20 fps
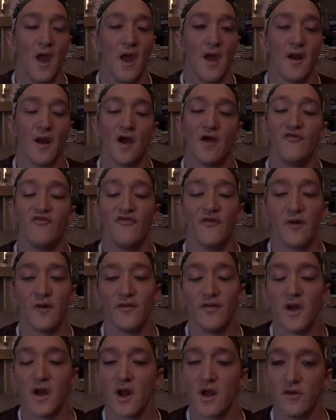and I feel
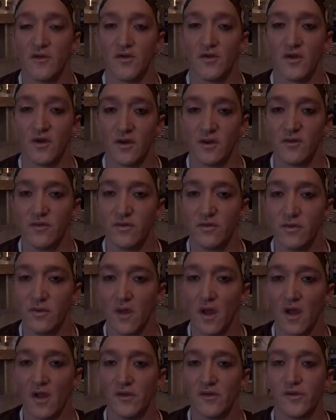that I should
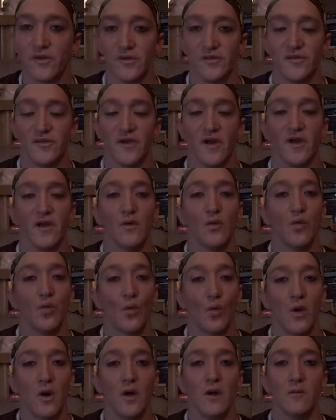say
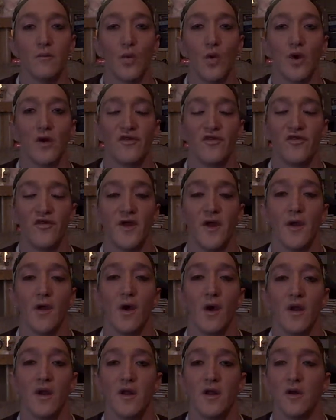one more thing
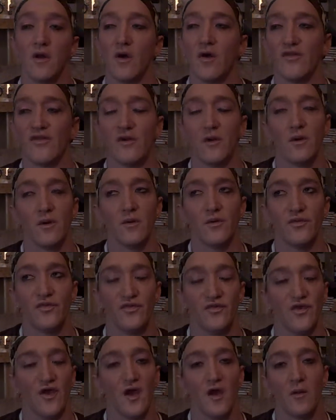on it, although
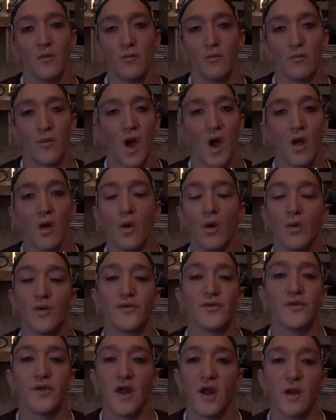that my whole
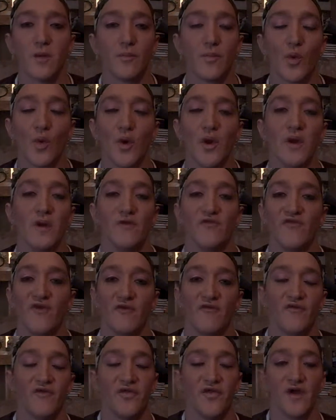standpoint of
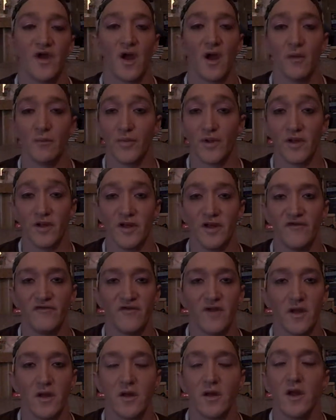everything I
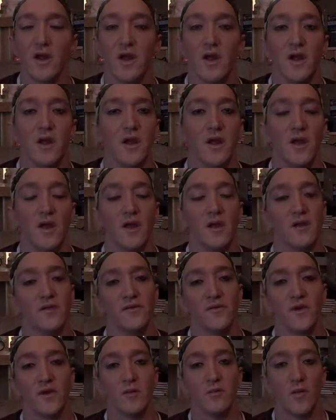believe in
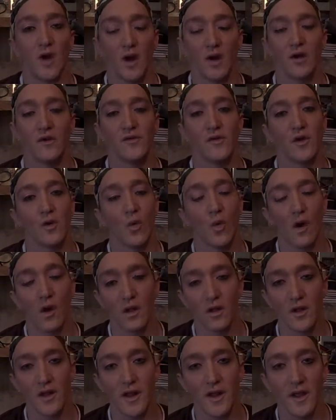is in marriage
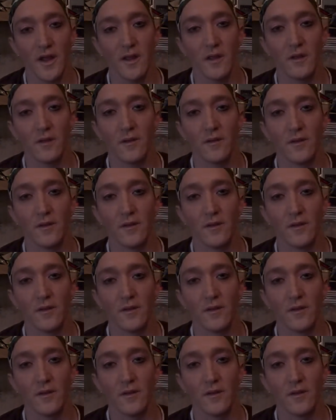equality